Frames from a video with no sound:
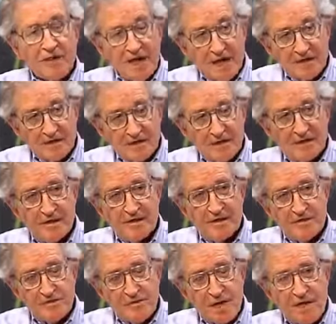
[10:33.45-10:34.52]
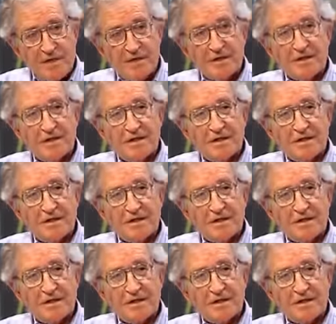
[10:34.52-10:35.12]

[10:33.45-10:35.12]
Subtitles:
past UN